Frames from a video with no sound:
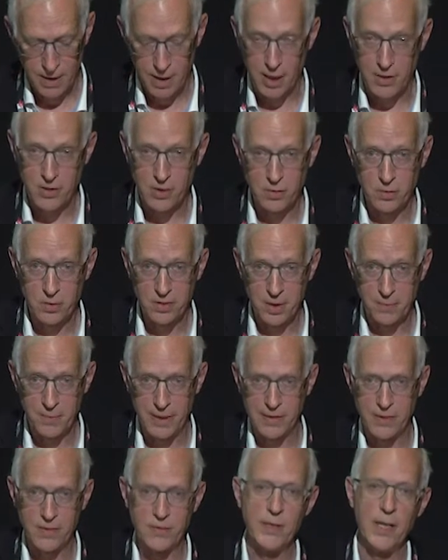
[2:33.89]
I should also
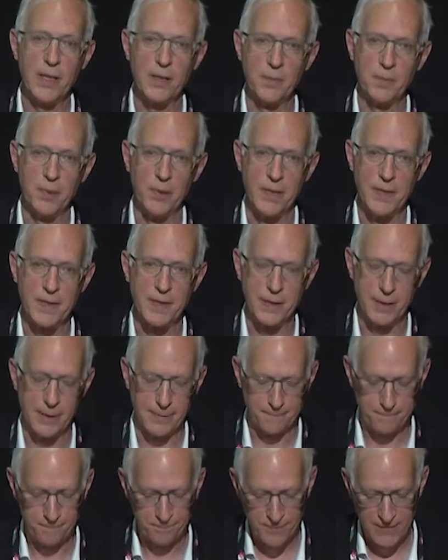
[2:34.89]
make three other points
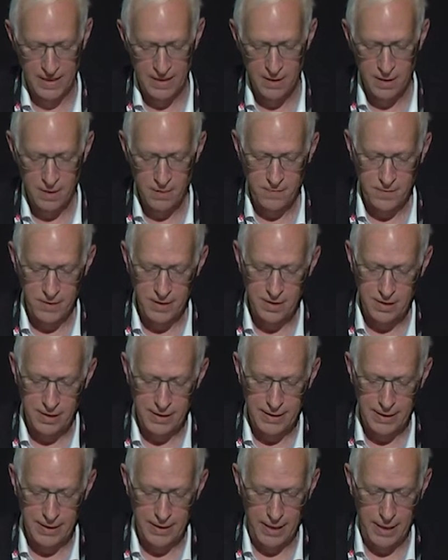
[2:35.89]
here.
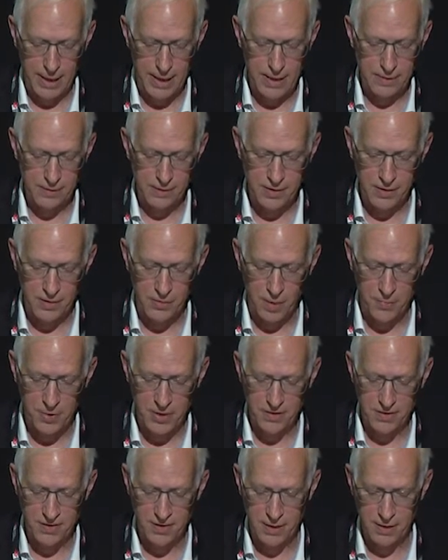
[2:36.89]
Firstly,
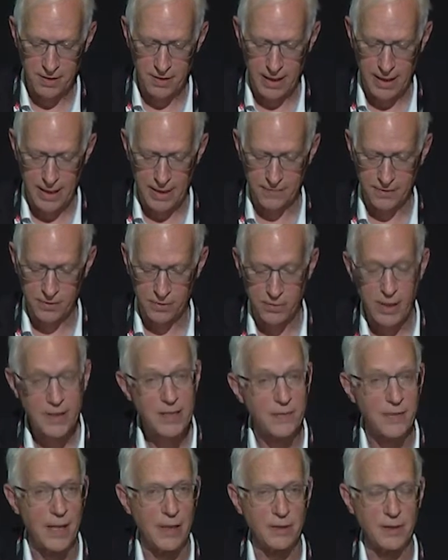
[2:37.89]
disruptions can have
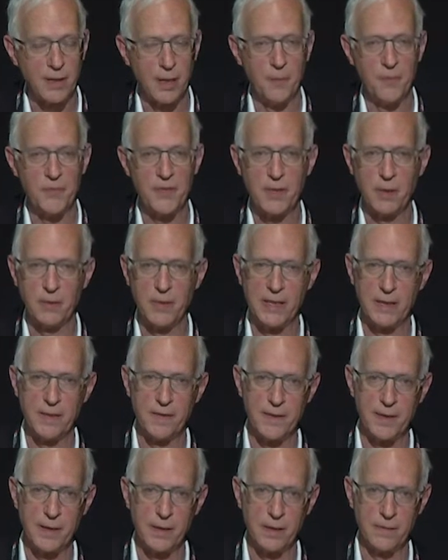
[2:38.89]
creative outcomes, so we can
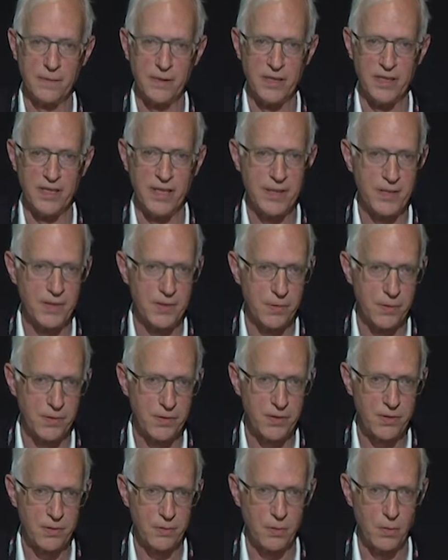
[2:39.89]
think of a
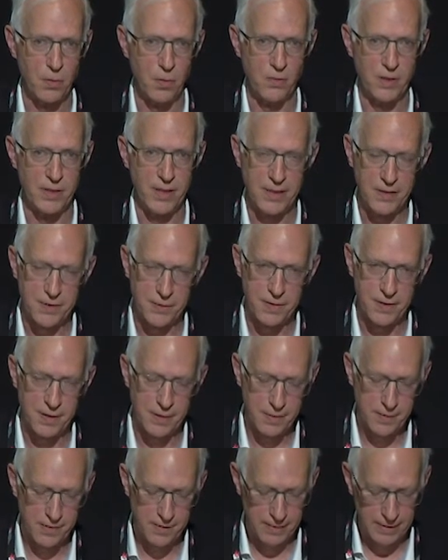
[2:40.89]
renaissance or
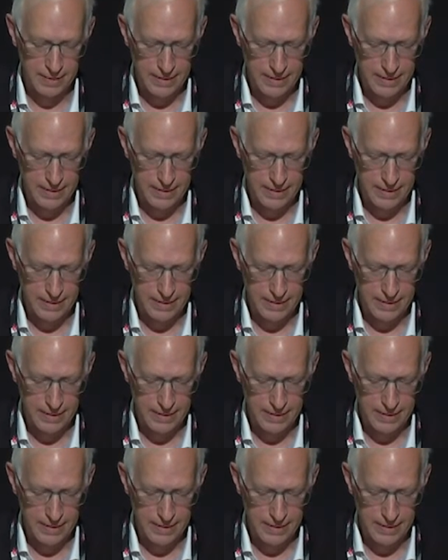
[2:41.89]
renaissances